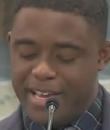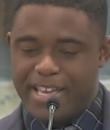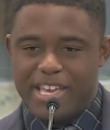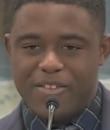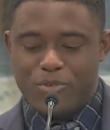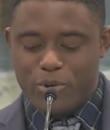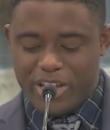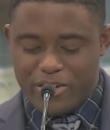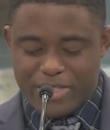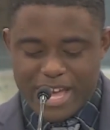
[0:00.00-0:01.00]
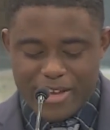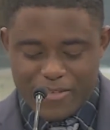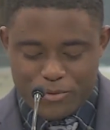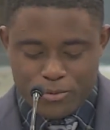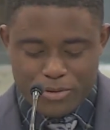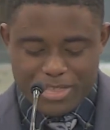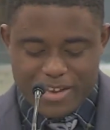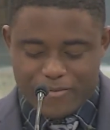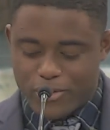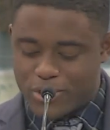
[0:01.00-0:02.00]
If you hear that, if you read
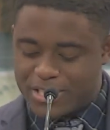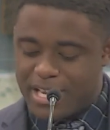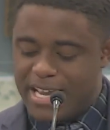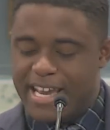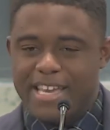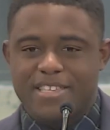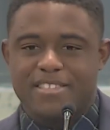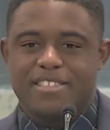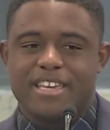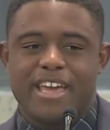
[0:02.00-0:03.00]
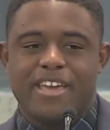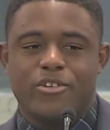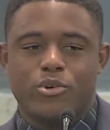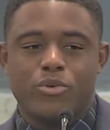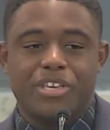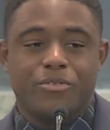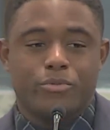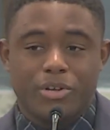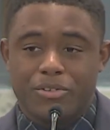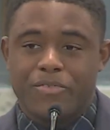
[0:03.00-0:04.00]
that verse, it doesn't say who he
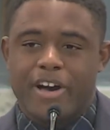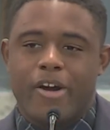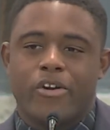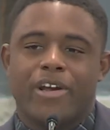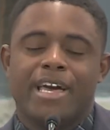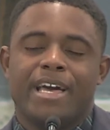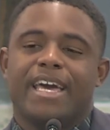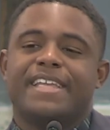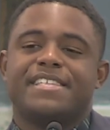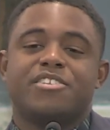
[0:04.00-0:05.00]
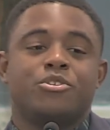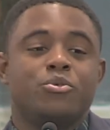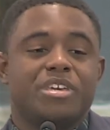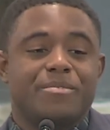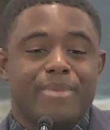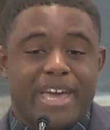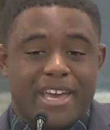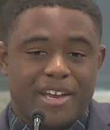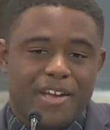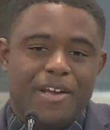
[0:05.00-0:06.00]
will devour. It says who he may.